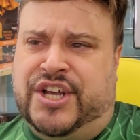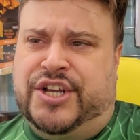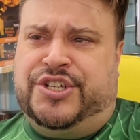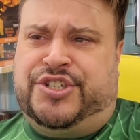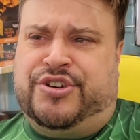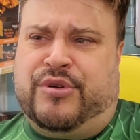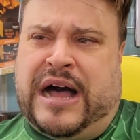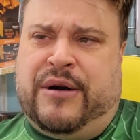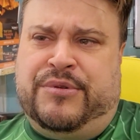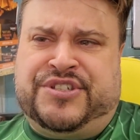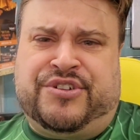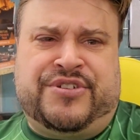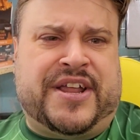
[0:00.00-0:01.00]
So how
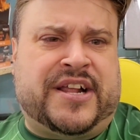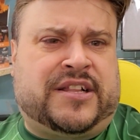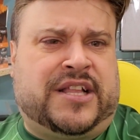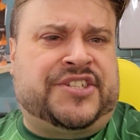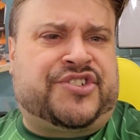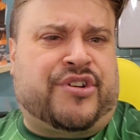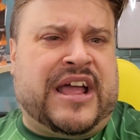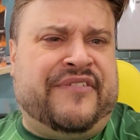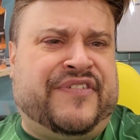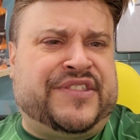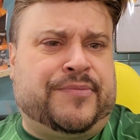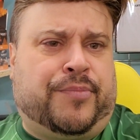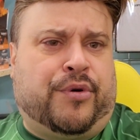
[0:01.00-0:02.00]
was there not a cluster F
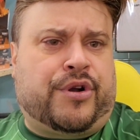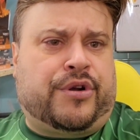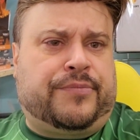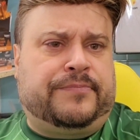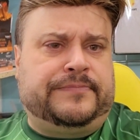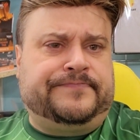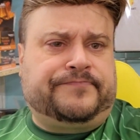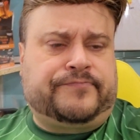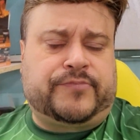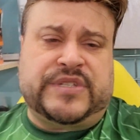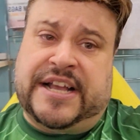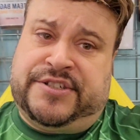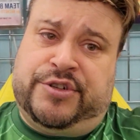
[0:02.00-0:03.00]
at the border?
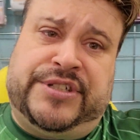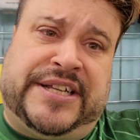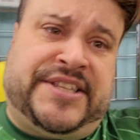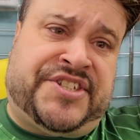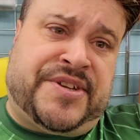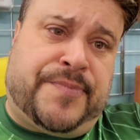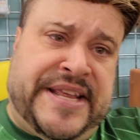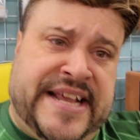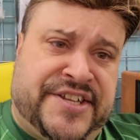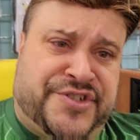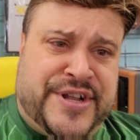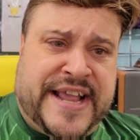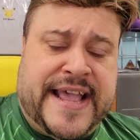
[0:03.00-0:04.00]
I told that to somebody
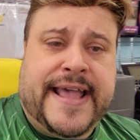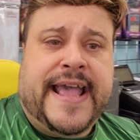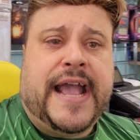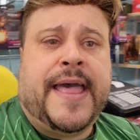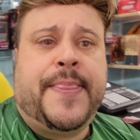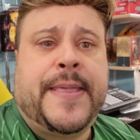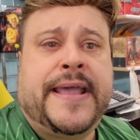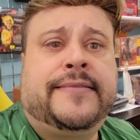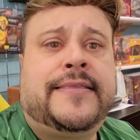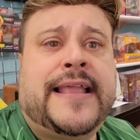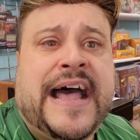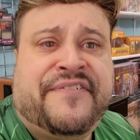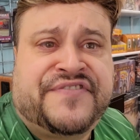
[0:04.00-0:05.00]
yesterday, and they
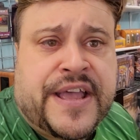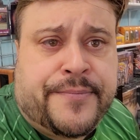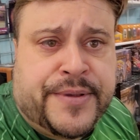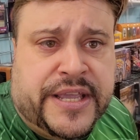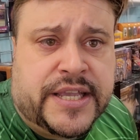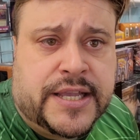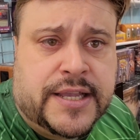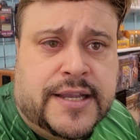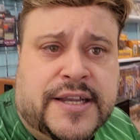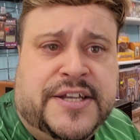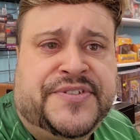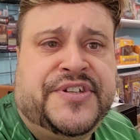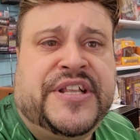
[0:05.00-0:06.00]
laughed at me.
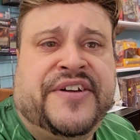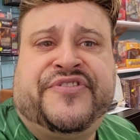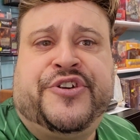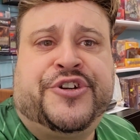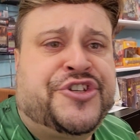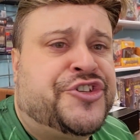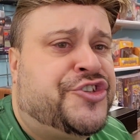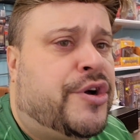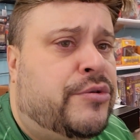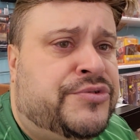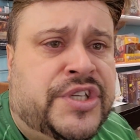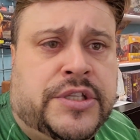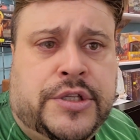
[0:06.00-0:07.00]
They laughed, "You're so
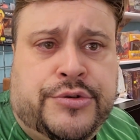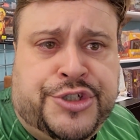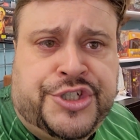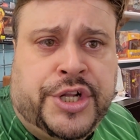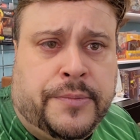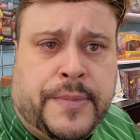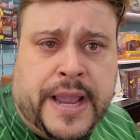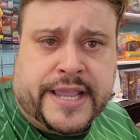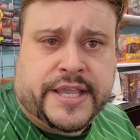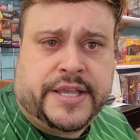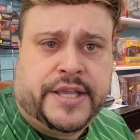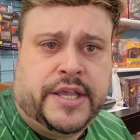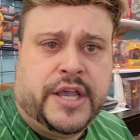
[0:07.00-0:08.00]
delusional, Mike.
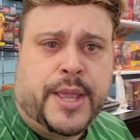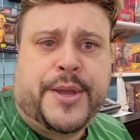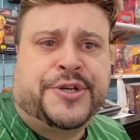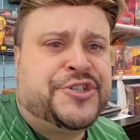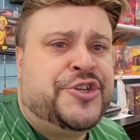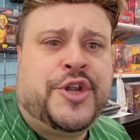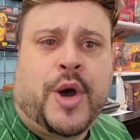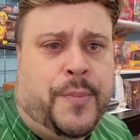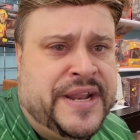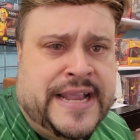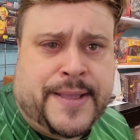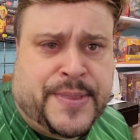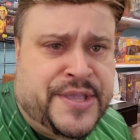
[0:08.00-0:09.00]
There's
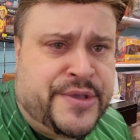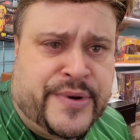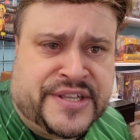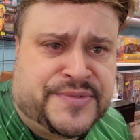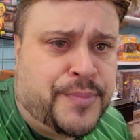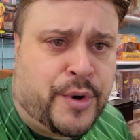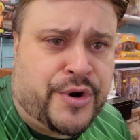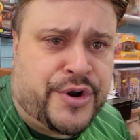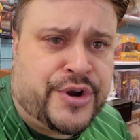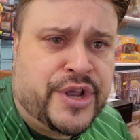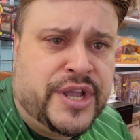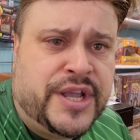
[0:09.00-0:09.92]
nobody at the U.S. border.